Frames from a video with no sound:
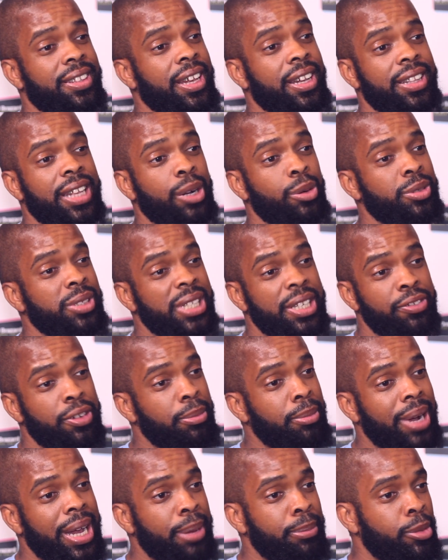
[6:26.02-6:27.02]
That was never
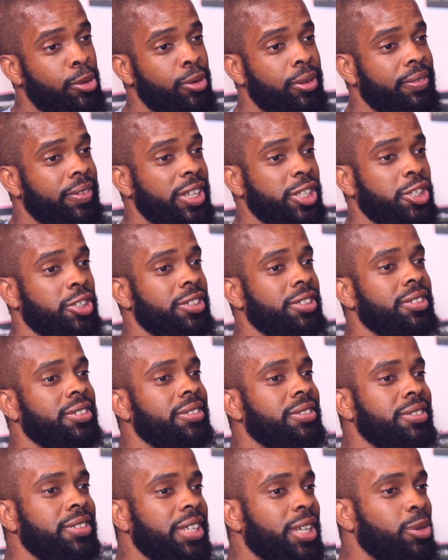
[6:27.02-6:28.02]
my
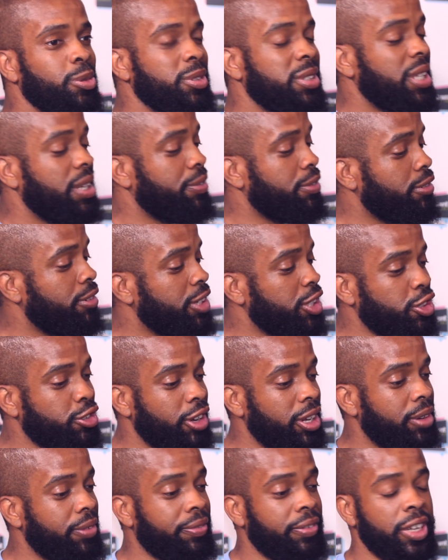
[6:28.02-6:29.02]
motivation. It was never a
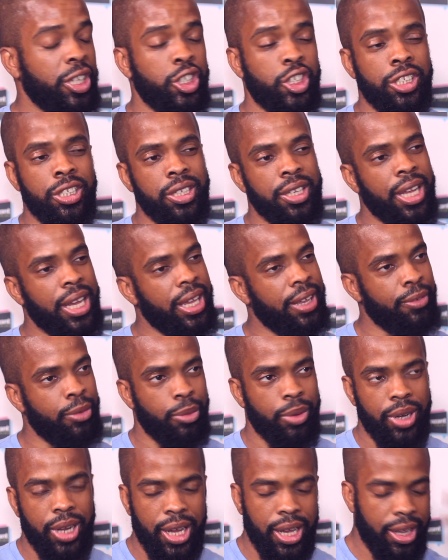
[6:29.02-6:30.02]
trend thing. Just like even
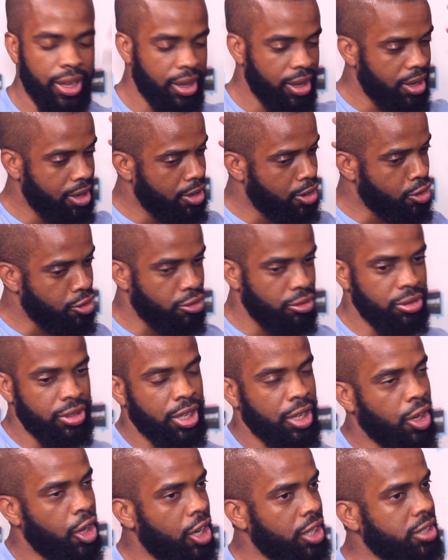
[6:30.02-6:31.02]
when I grew
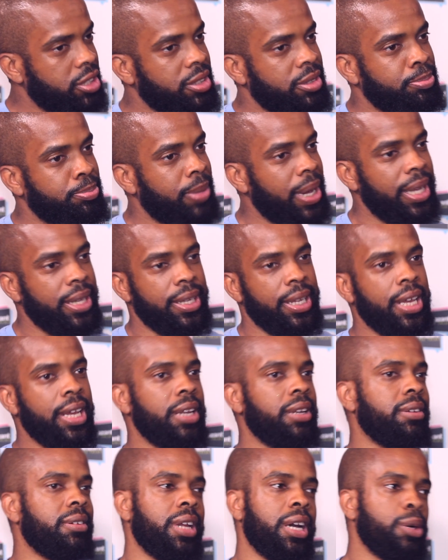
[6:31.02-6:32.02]
the locks back
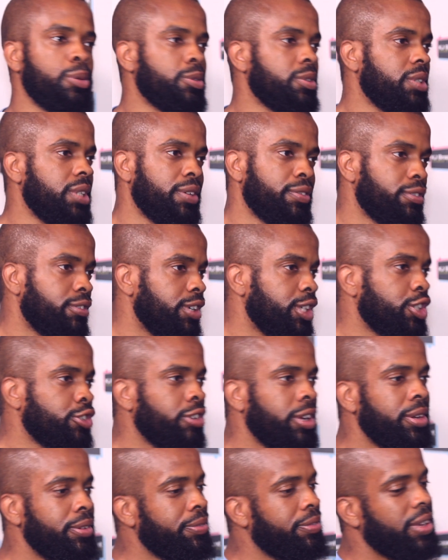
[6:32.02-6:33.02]
then, that was never a
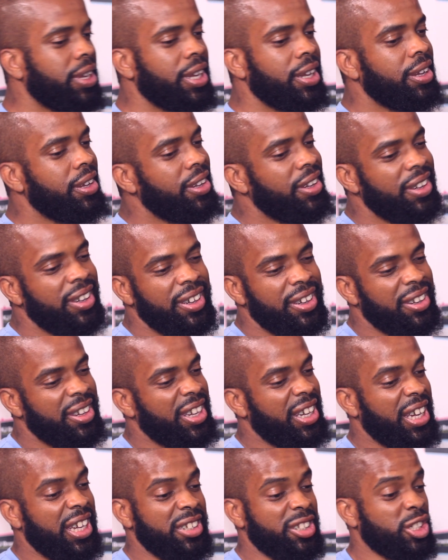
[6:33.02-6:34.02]
trend thing.
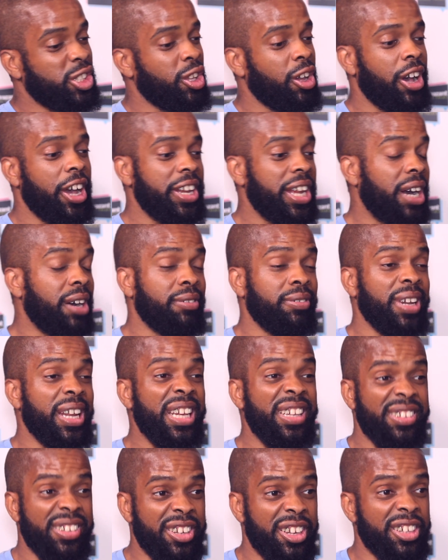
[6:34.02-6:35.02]
Started out of
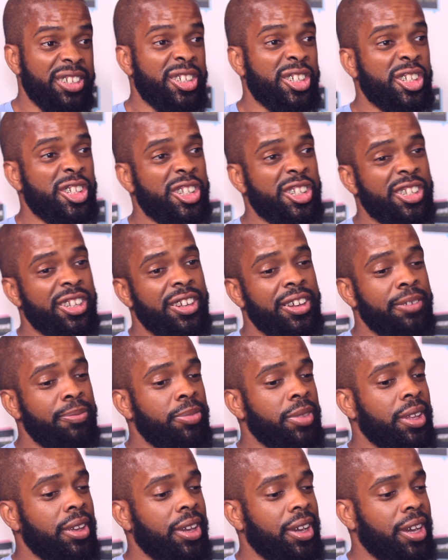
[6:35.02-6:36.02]
laziness.
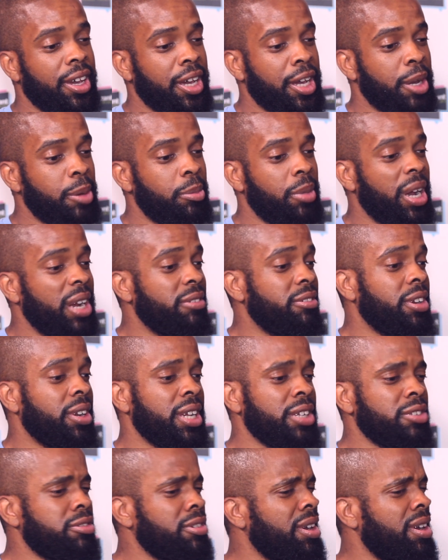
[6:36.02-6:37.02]
I
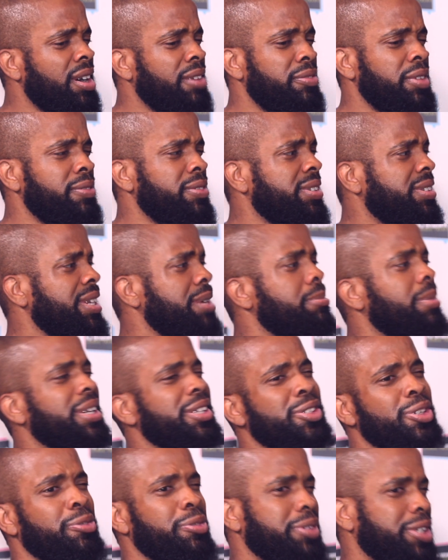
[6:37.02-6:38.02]
realized, wow, I've never seen
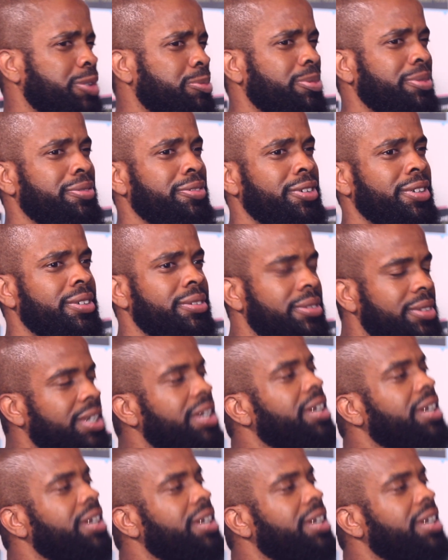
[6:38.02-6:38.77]
myself with this before.